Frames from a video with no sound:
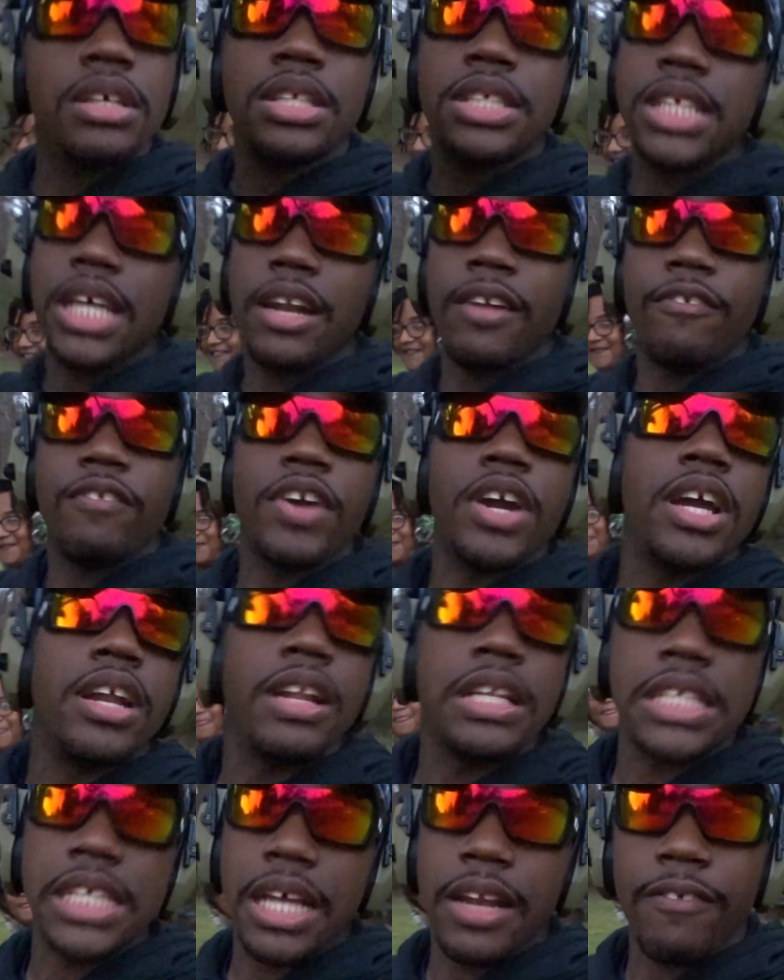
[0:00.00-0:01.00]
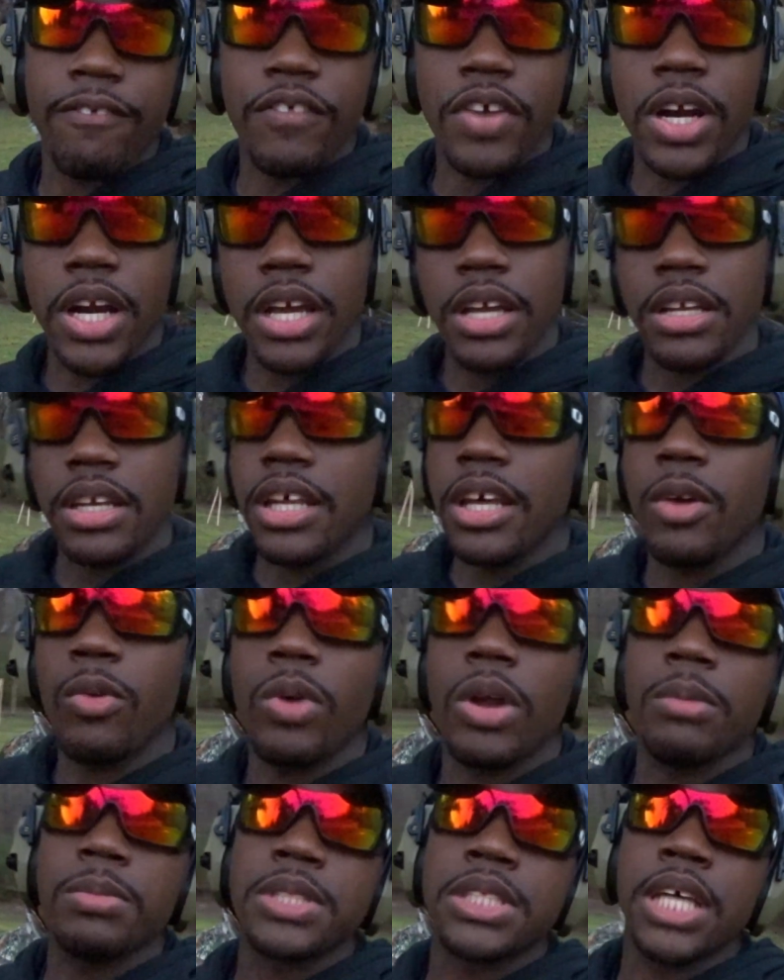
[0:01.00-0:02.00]
tell a friend to tell a friend you did
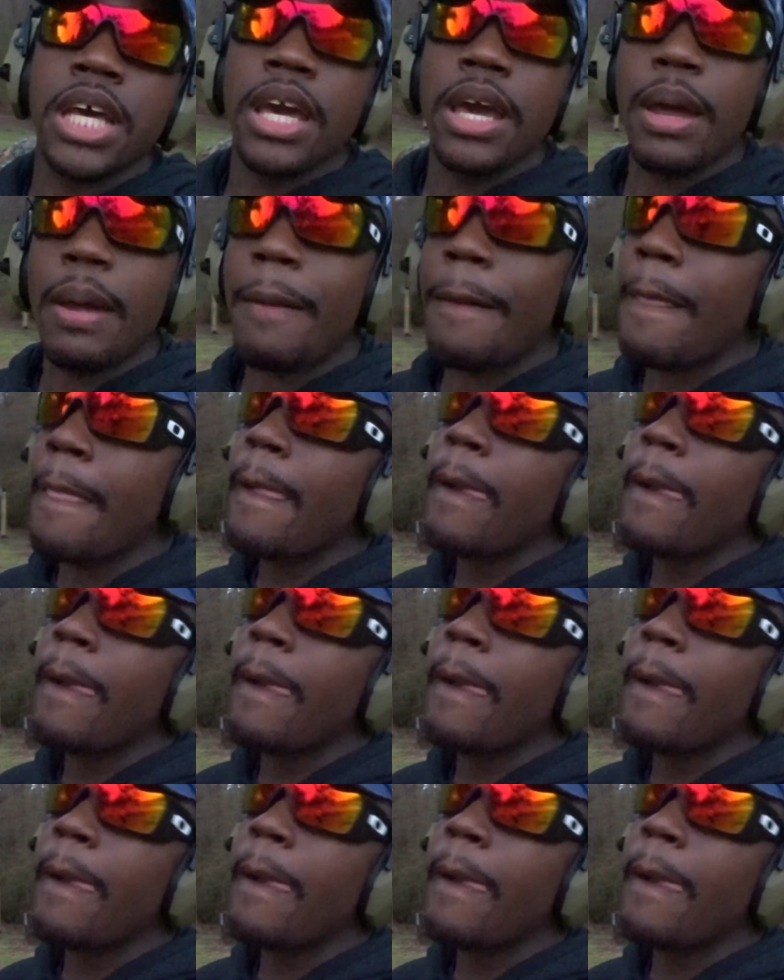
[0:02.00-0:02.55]
what I'm saying.